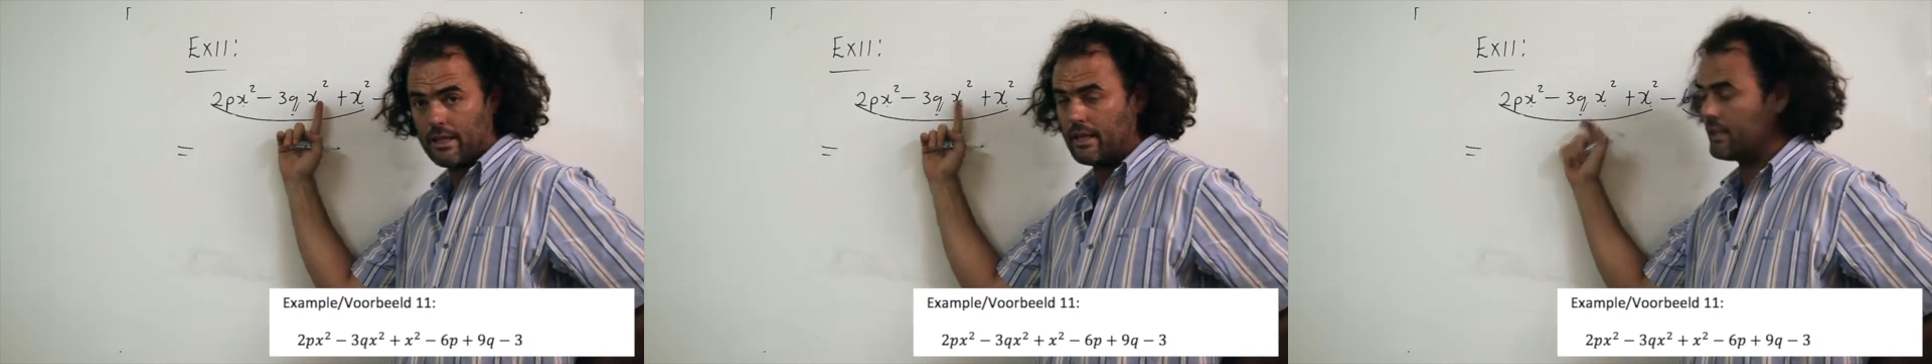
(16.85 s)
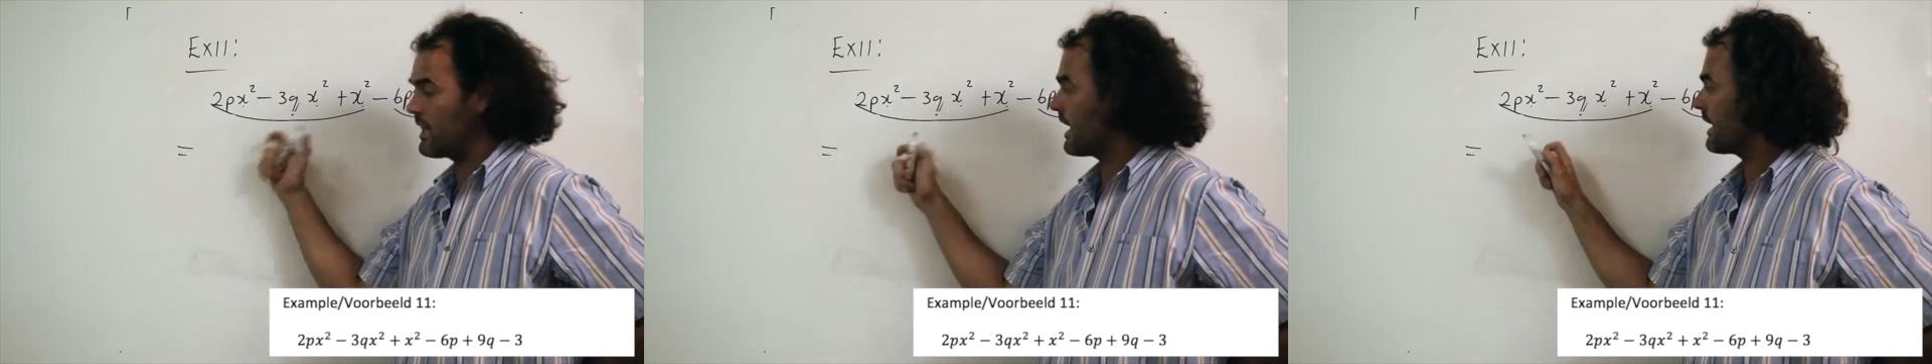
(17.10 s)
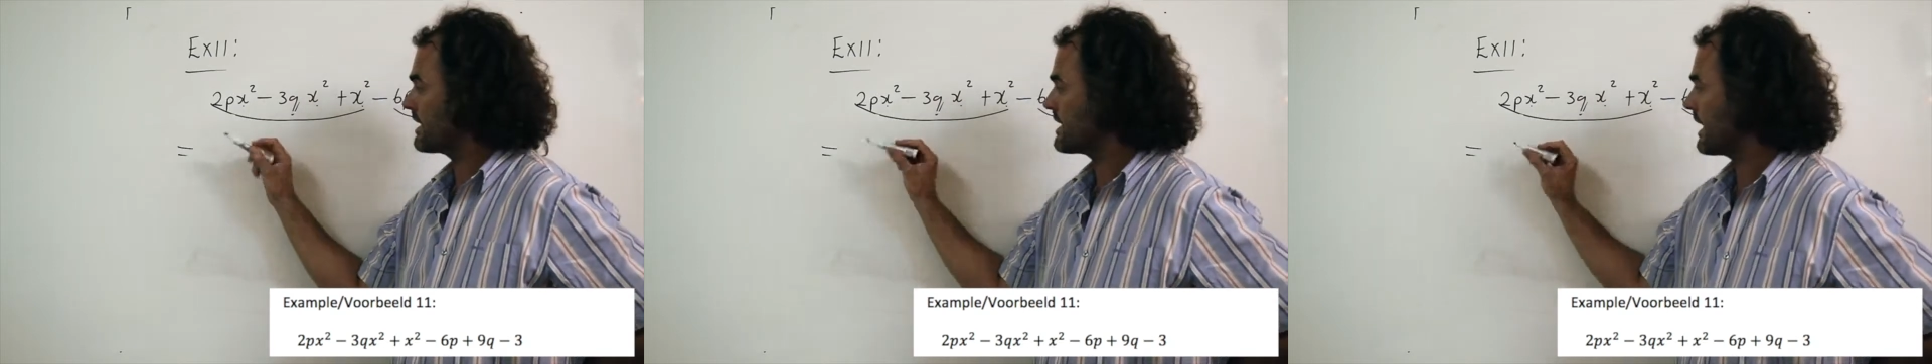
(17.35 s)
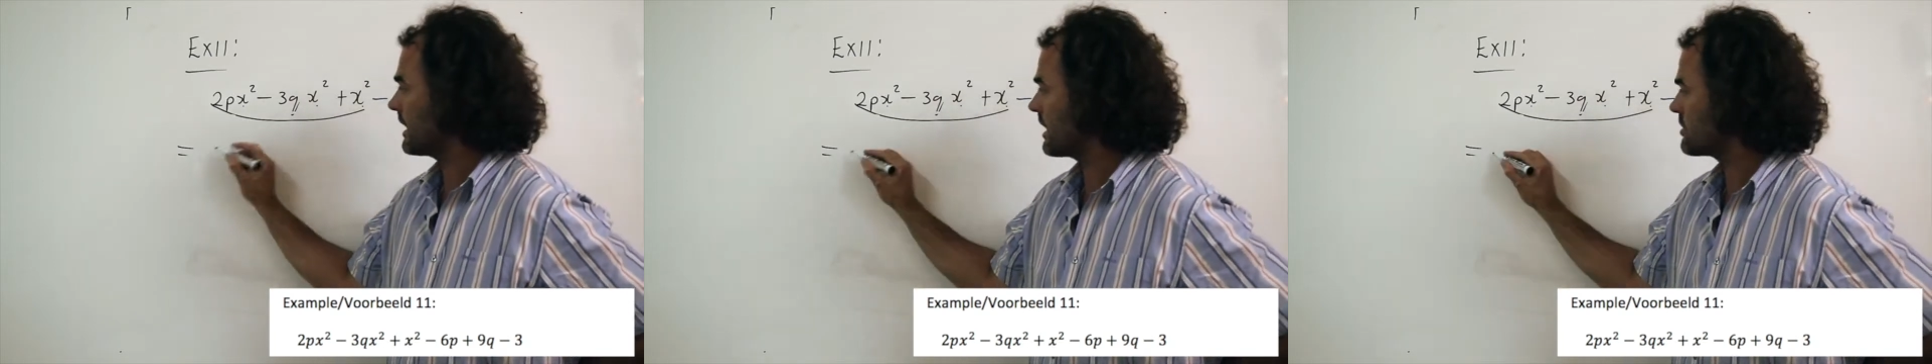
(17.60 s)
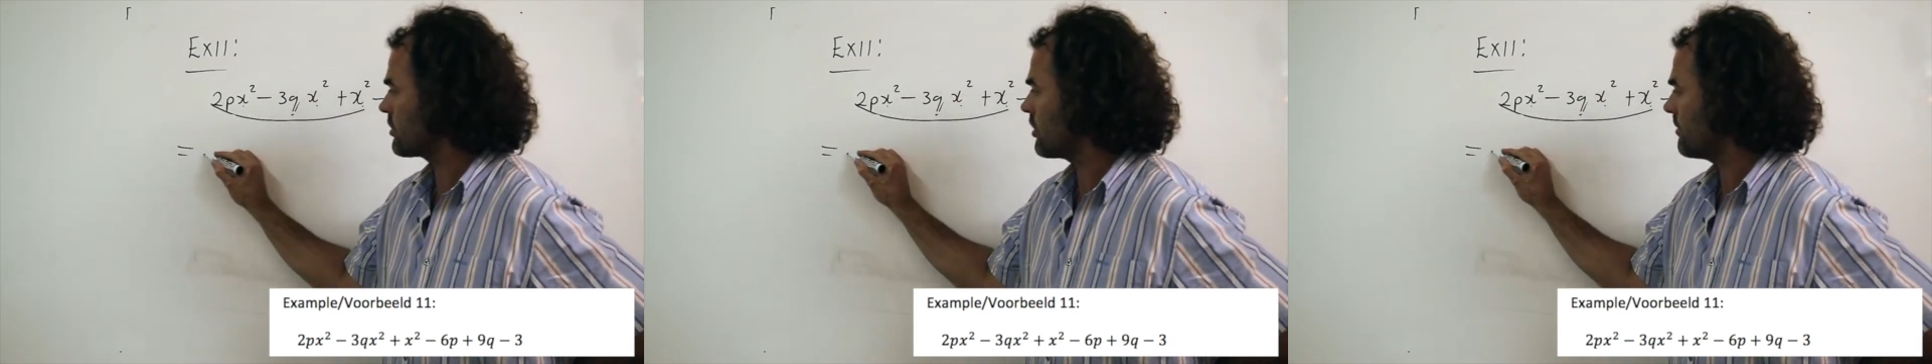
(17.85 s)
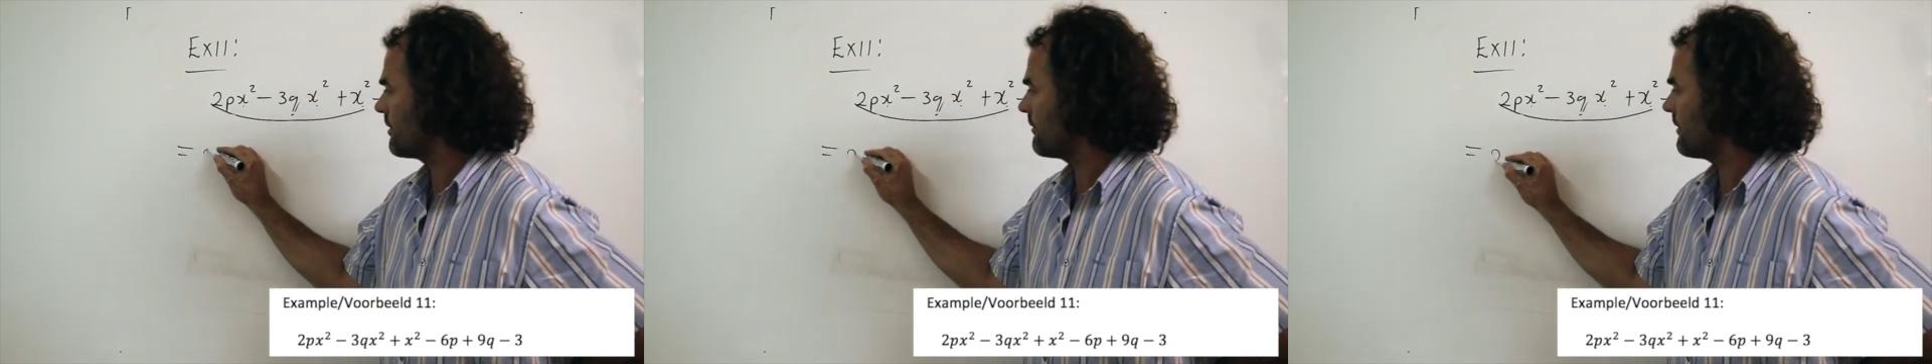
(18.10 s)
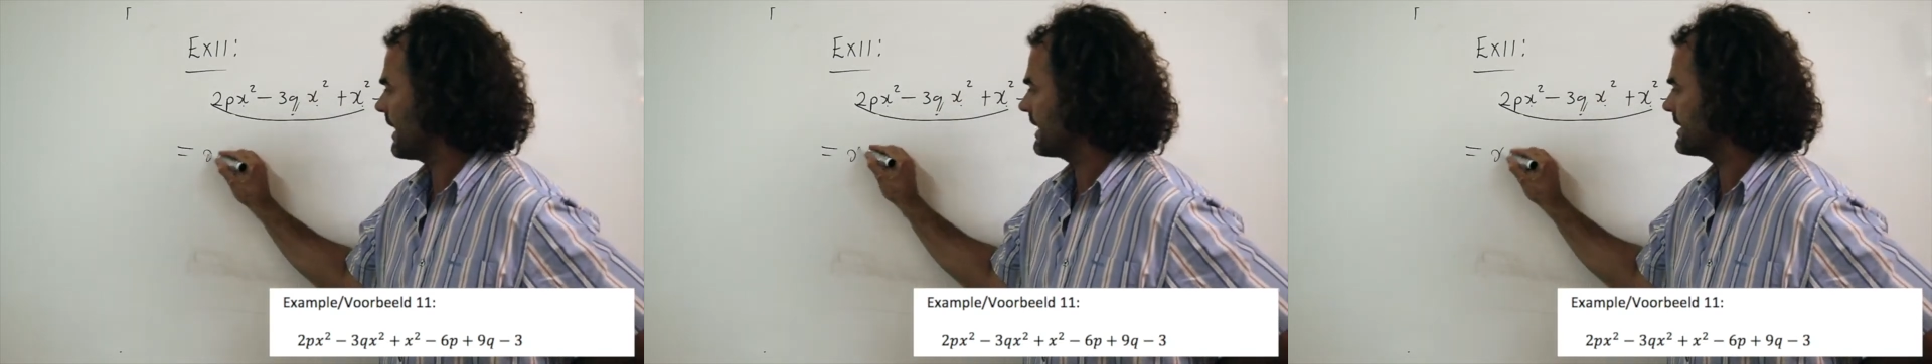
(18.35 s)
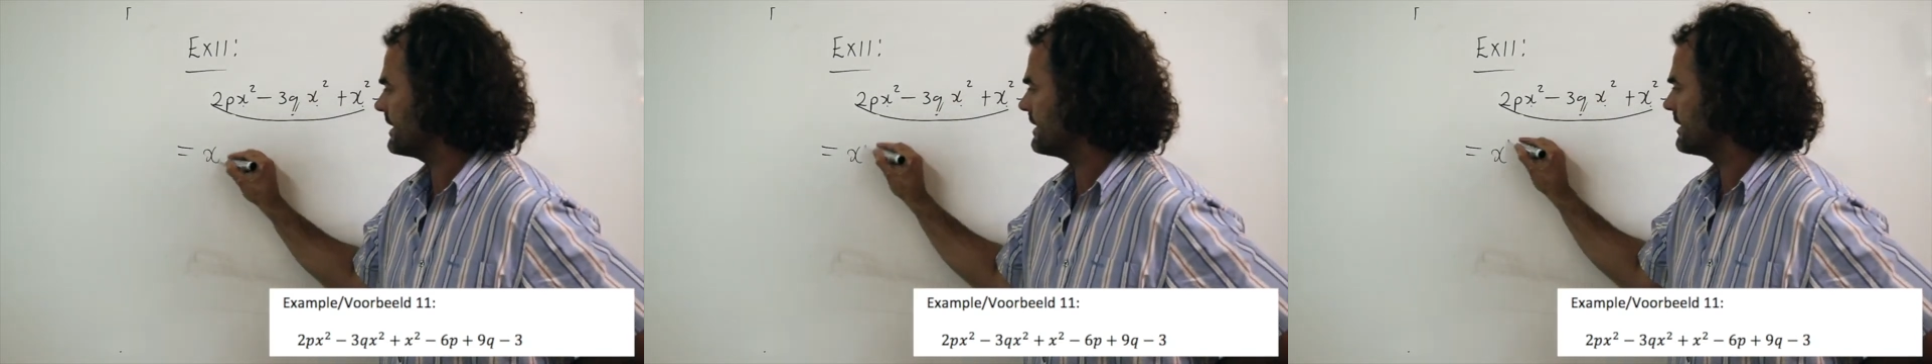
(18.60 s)
there that I can take out as a common
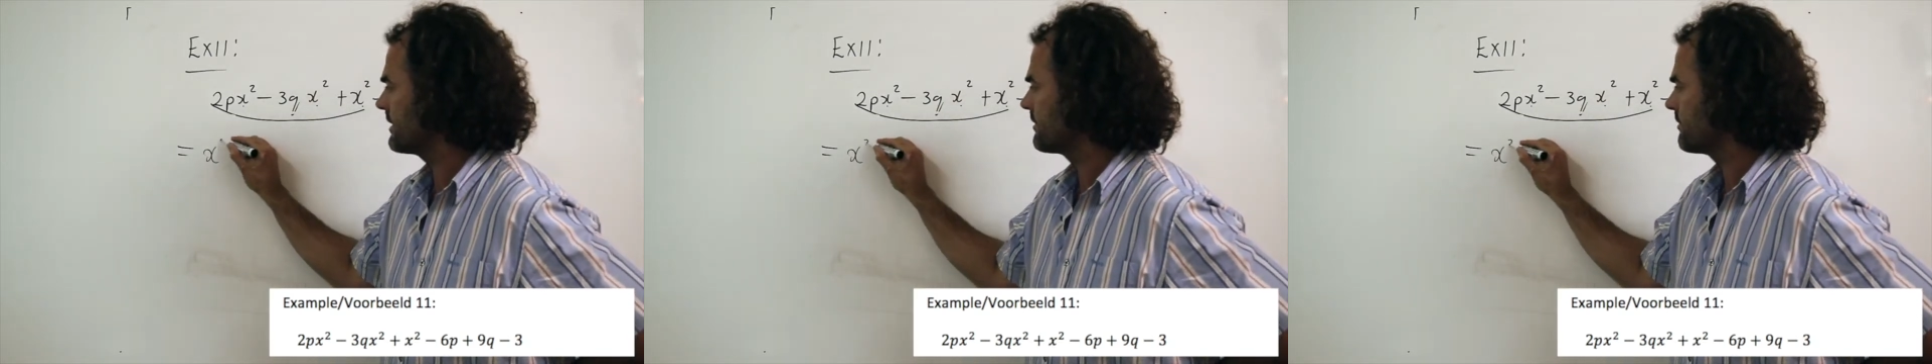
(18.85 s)
factor.